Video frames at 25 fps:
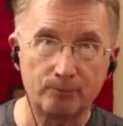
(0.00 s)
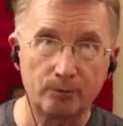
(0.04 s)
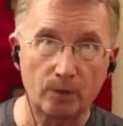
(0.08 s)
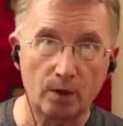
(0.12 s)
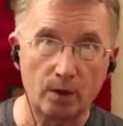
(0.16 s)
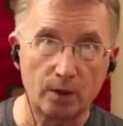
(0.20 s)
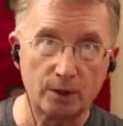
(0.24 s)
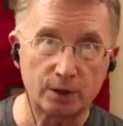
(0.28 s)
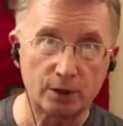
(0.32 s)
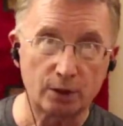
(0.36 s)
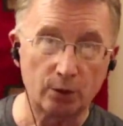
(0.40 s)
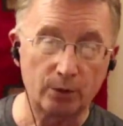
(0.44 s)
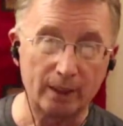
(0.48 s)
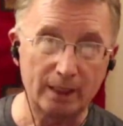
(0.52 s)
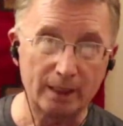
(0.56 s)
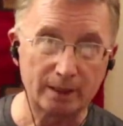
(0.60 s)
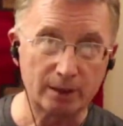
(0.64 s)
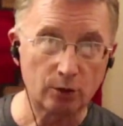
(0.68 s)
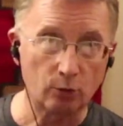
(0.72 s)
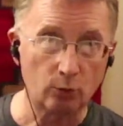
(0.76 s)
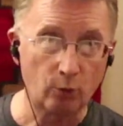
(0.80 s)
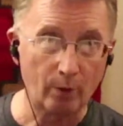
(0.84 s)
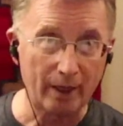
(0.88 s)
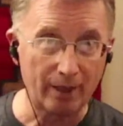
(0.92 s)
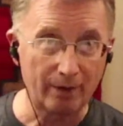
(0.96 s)
So it's a
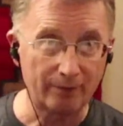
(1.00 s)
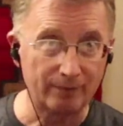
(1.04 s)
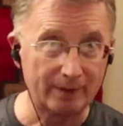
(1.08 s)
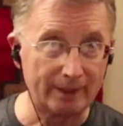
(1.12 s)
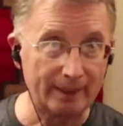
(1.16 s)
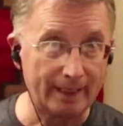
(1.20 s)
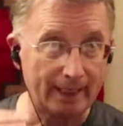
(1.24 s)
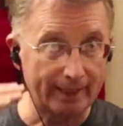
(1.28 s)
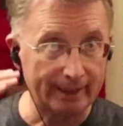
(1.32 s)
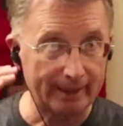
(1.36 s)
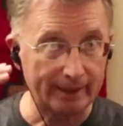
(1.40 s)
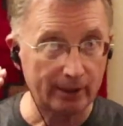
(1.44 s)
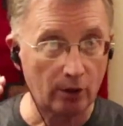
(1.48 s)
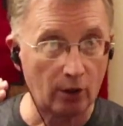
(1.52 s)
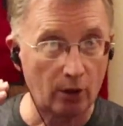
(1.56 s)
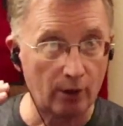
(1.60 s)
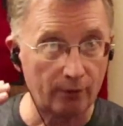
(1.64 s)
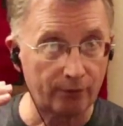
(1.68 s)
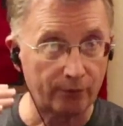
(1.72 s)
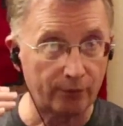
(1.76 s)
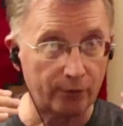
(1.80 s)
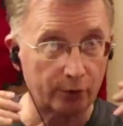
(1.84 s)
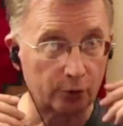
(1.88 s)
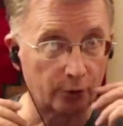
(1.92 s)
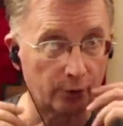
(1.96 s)
way of getting off the
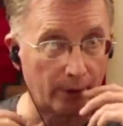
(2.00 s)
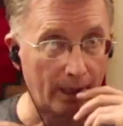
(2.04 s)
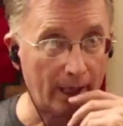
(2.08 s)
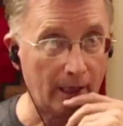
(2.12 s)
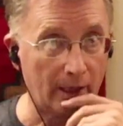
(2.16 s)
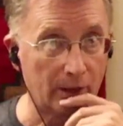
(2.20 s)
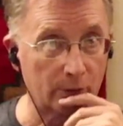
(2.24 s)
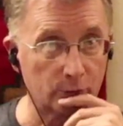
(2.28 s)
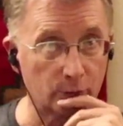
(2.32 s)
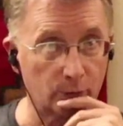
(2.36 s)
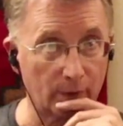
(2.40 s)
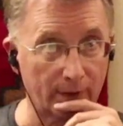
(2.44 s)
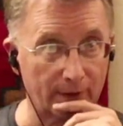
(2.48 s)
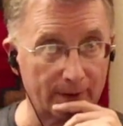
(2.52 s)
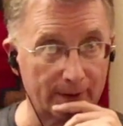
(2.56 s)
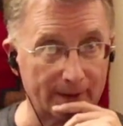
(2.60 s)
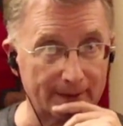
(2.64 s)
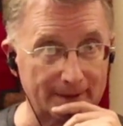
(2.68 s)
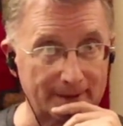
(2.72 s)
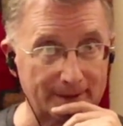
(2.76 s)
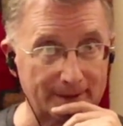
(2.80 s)
ground with it.